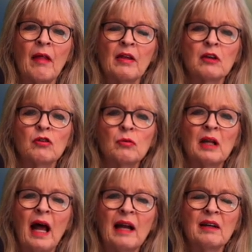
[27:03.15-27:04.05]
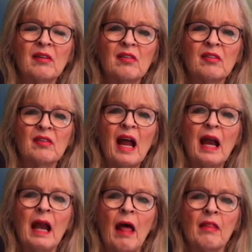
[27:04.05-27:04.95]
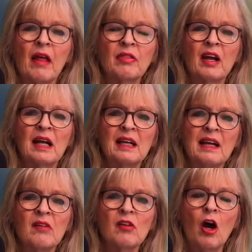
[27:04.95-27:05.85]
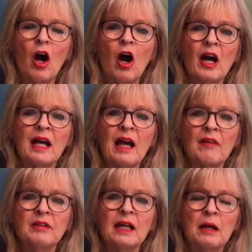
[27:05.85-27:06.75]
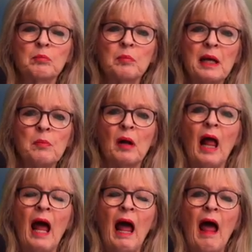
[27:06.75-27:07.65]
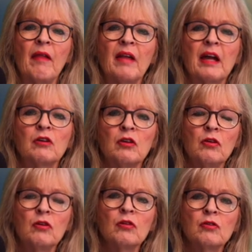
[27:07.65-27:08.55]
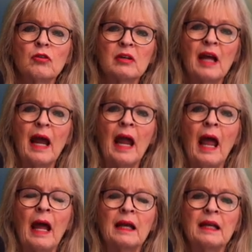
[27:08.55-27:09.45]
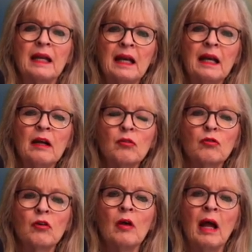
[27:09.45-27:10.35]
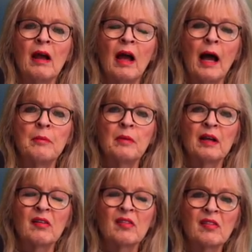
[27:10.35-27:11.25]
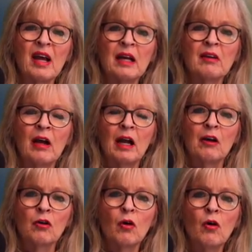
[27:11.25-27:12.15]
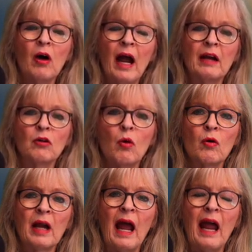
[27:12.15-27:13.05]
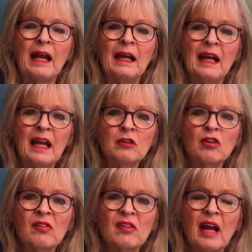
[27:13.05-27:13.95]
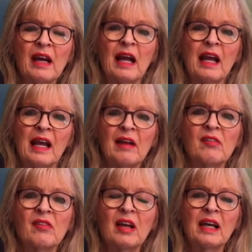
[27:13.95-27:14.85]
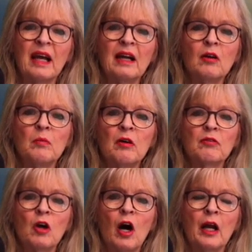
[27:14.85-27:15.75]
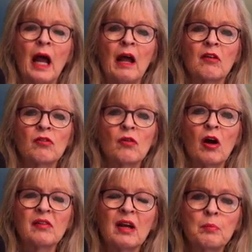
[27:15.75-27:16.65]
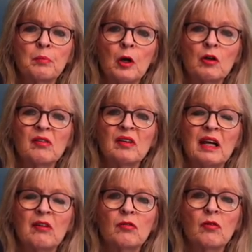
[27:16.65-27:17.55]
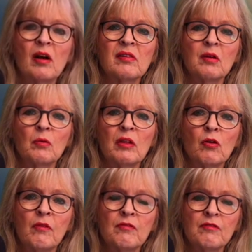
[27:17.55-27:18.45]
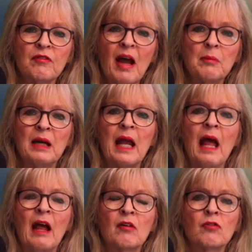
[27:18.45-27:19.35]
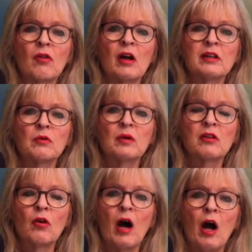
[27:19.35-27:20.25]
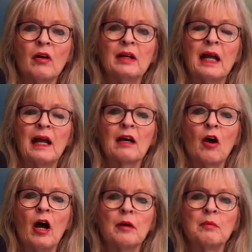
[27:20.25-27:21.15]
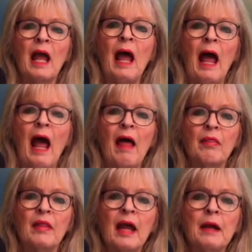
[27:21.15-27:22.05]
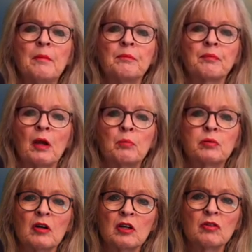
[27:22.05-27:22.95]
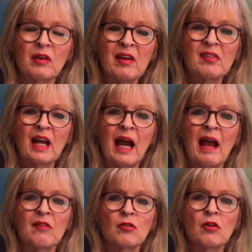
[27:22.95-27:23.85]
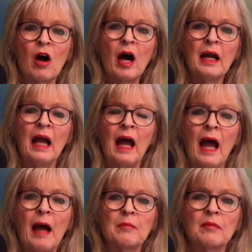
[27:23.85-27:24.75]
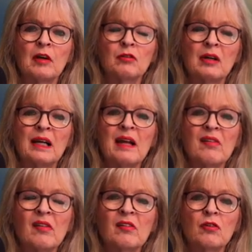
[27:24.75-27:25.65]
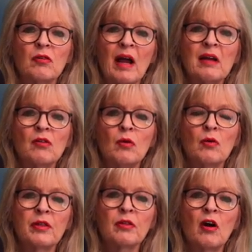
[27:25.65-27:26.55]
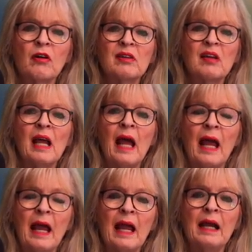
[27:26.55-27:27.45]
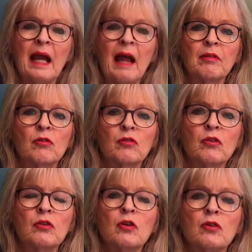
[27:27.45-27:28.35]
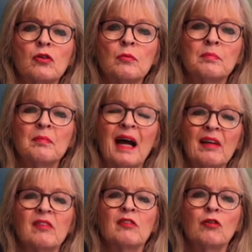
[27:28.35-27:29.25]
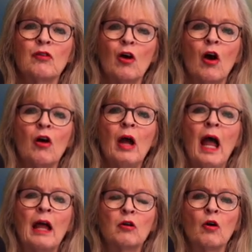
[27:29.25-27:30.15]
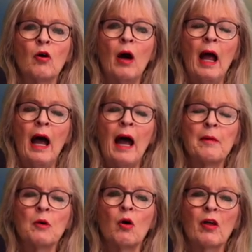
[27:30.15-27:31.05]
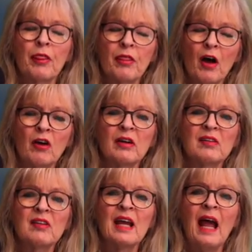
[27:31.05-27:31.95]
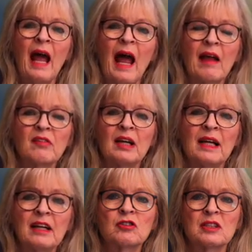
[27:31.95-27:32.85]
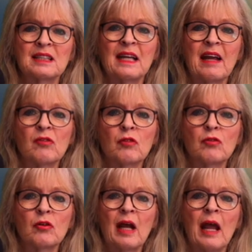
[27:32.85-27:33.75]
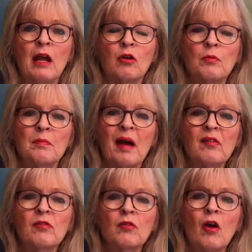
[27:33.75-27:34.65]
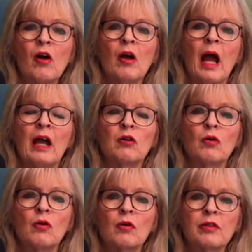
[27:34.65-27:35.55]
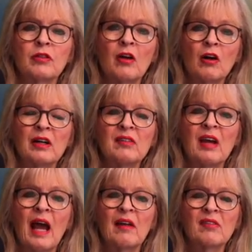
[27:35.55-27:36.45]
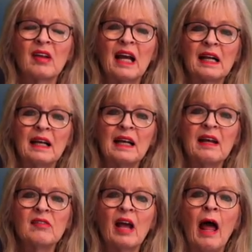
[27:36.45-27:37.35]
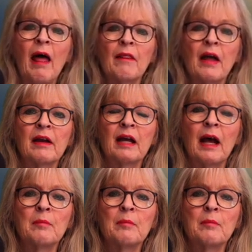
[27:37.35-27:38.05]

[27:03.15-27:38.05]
that you will understand that the ecclesia are a governing people, and that you today need to set law and order and legislate against the kingdom of God, starting personally, starting with your family, starting with your own economy, and then progressing as God releases greater authority in and through you. You must know your authority as a legislator today. You must know your authority as the ecclesia, that